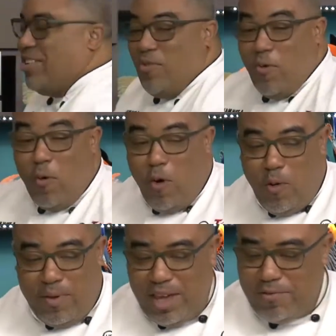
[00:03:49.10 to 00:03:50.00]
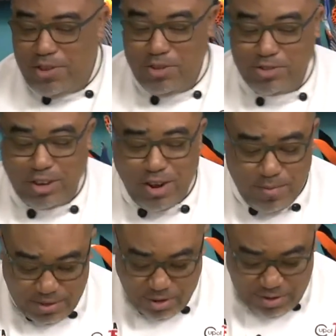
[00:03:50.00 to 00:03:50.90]
and warm here for you so it
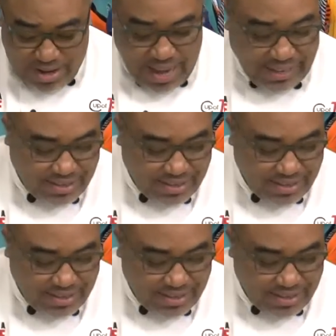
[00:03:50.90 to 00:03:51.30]
comes out nice.